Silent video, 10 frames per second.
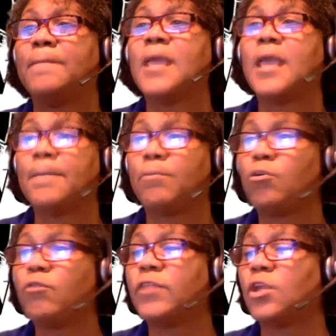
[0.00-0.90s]

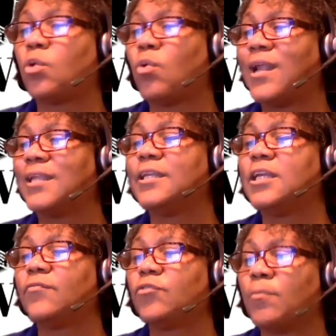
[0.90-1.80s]
improving the
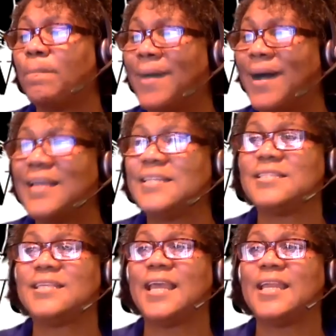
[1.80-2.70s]
quality of your
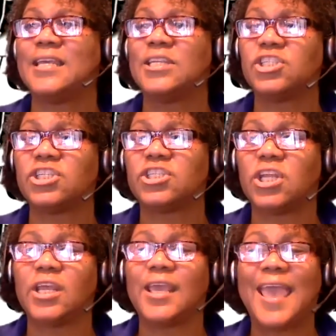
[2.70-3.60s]
mindset and just
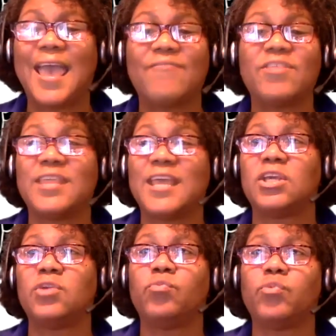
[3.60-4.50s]
having that
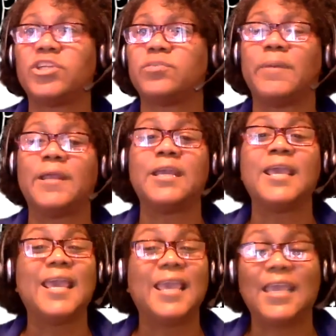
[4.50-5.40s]
enrichment
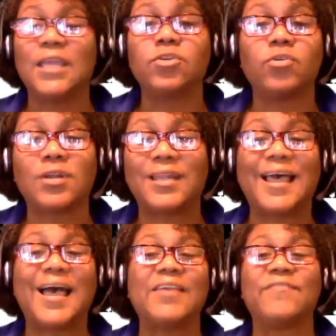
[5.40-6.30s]
in your
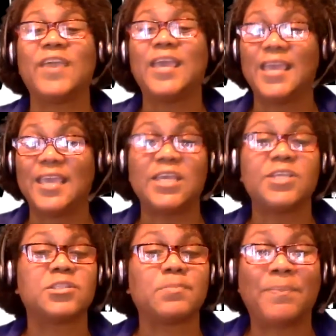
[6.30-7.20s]
life
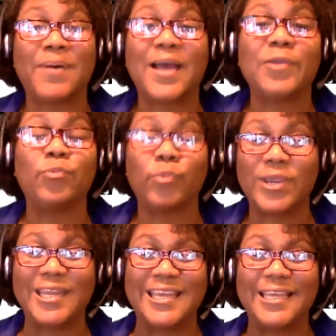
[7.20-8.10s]
is by
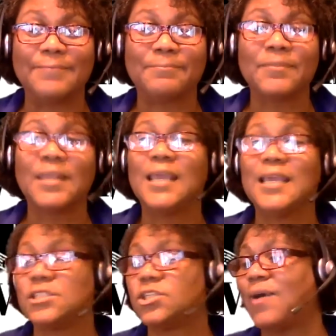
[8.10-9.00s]
reading.
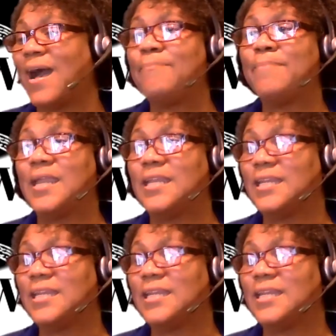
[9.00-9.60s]
And so I made it